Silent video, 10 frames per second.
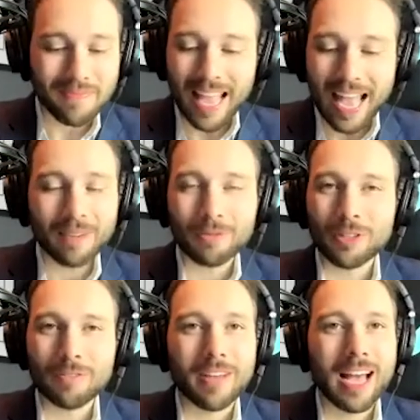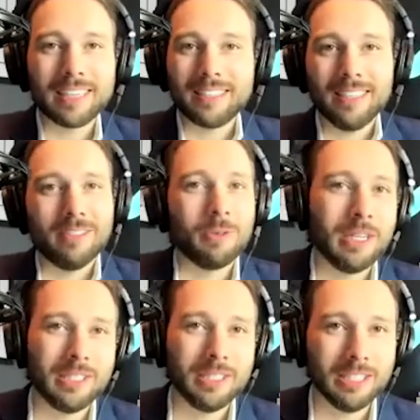After the fact, the
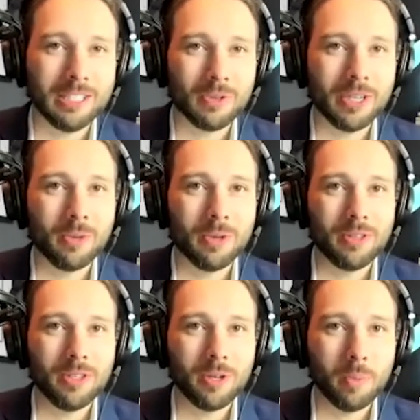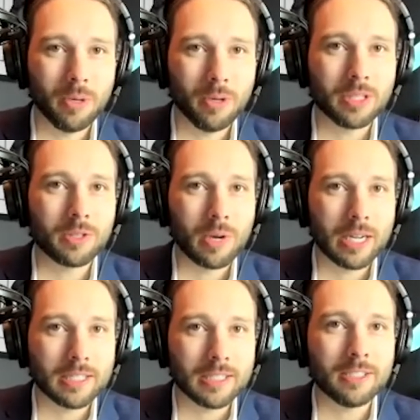rest is history with, building the
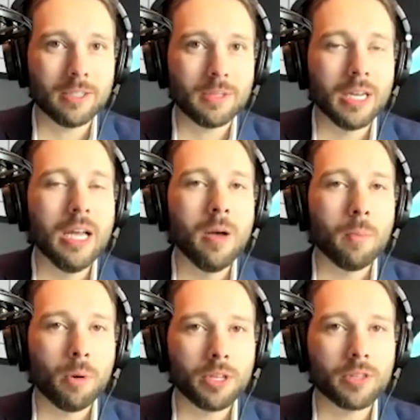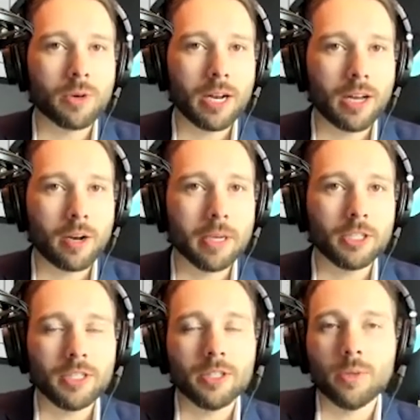right systems, putting the right
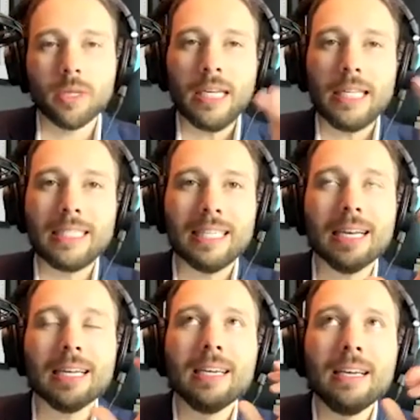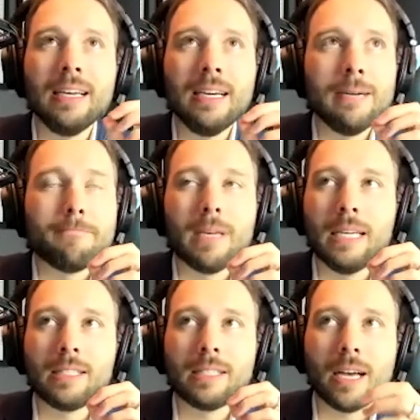automation into it. And it's
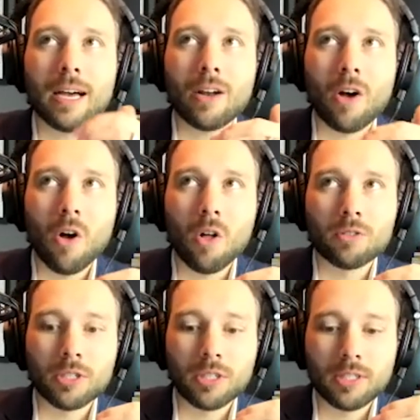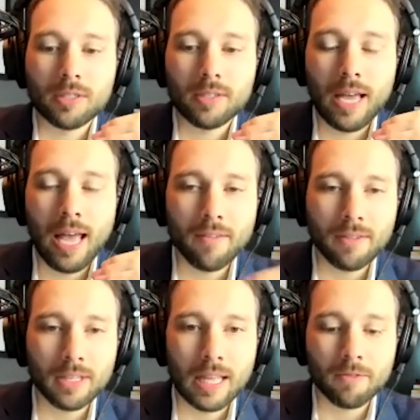not all just
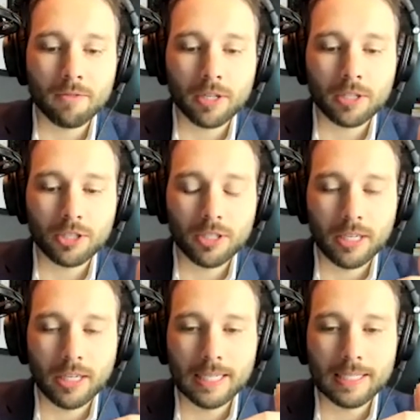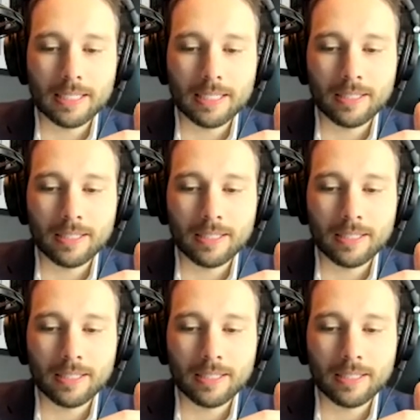heavy leveraged and